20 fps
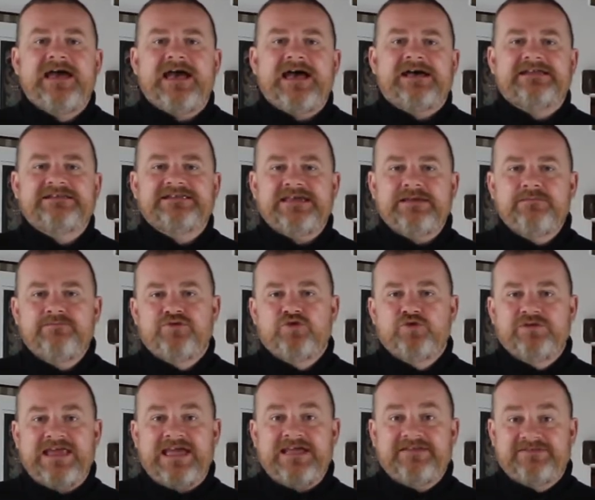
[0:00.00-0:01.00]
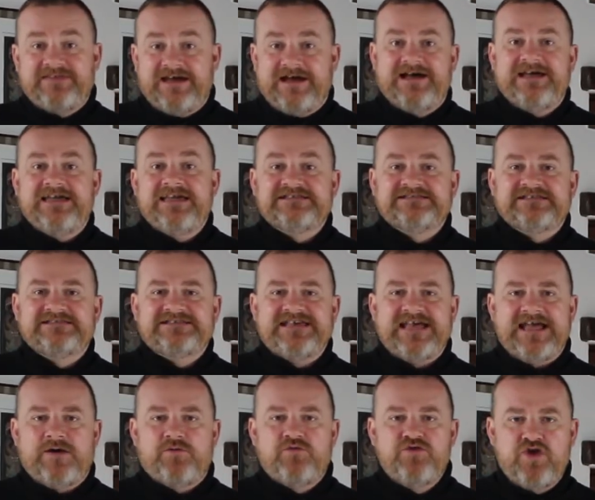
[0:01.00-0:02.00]
and Impruneta is a
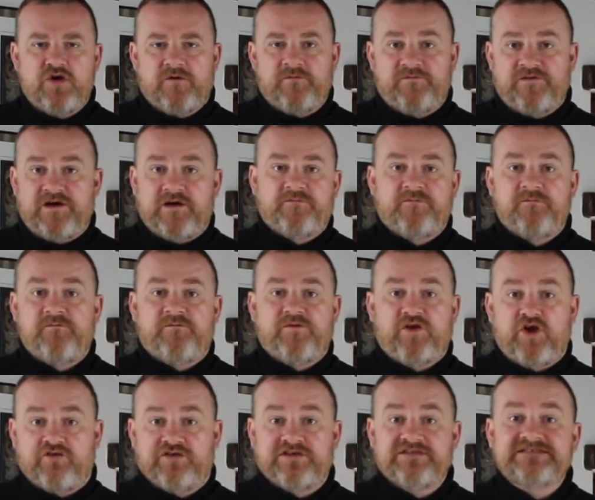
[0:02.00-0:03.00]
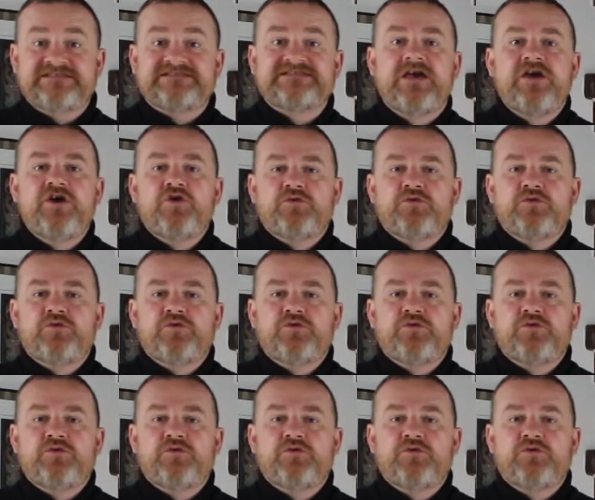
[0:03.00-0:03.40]
town not far from Florence,